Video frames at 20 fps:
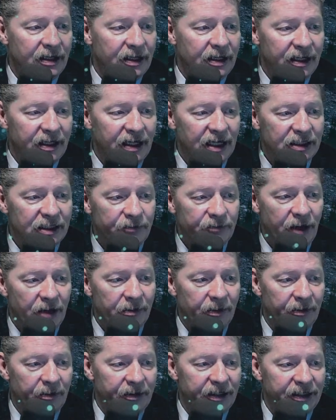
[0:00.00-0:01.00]
And that's
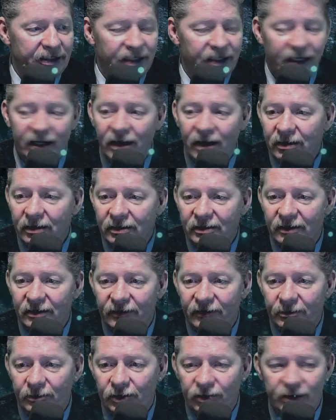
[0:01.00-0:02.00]
probably in the Garden of
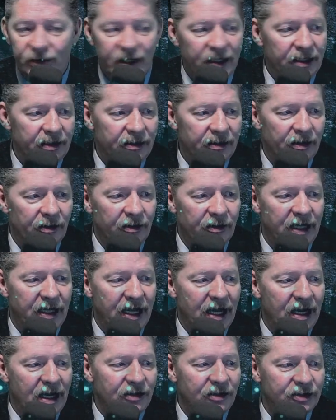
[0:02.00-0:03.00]
Emunah, or he
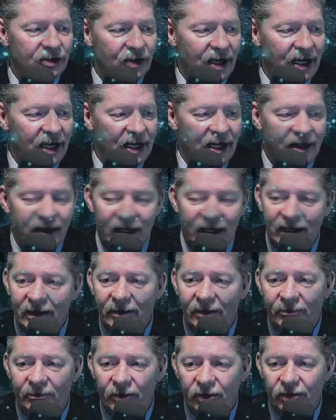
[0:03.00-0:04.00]
also had, I think,
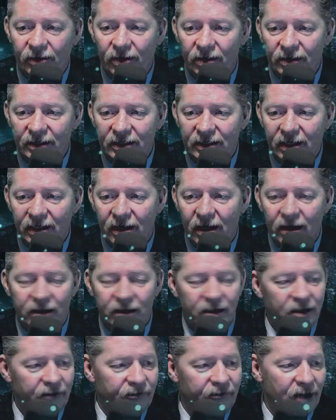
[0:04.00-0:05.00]
a book called In the
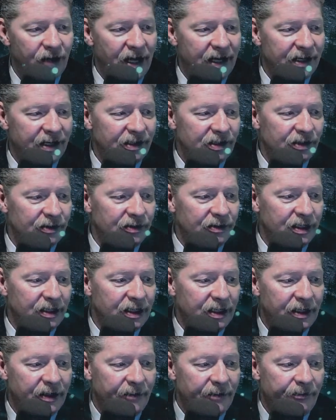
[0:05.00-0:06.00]
Garden of Gratitude.
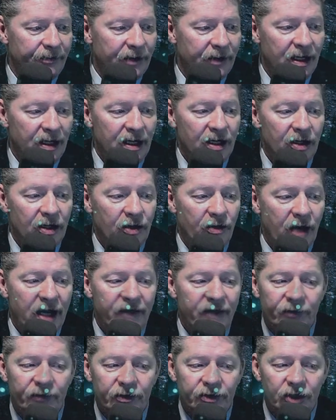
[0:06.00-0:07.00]

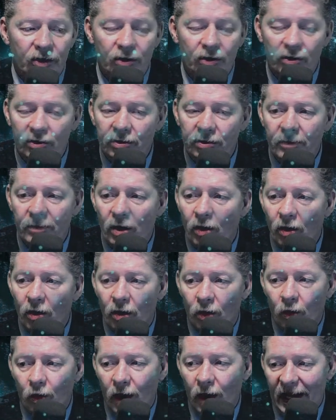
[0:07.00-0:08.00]
Grateful to whom
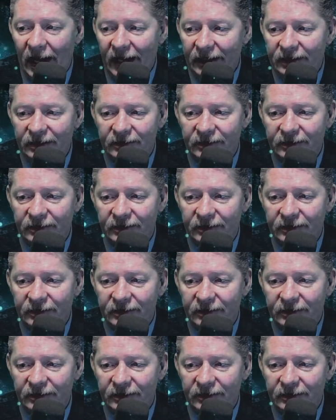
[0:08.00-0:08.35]
or what?